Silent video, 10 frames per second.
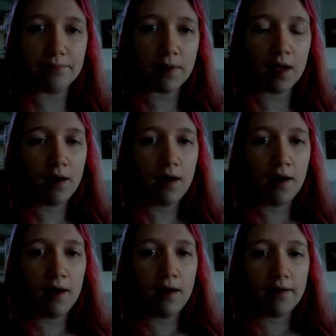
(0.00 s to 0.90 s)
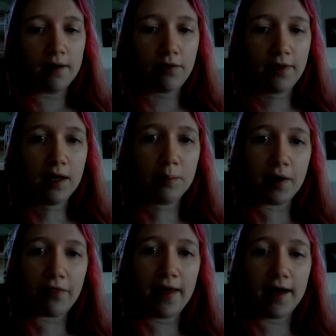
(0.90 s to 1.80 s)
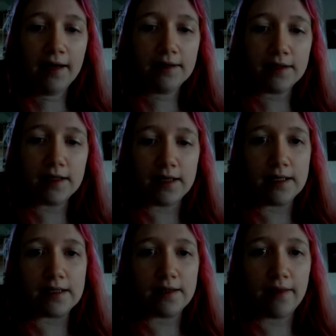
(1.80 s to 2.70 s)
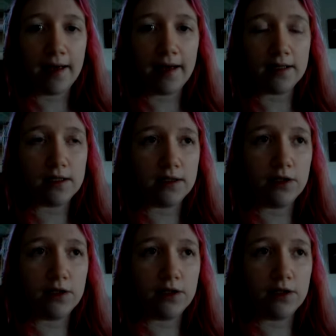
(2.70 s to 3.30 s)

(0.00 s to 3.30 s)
Now, the thing about that is that you can't,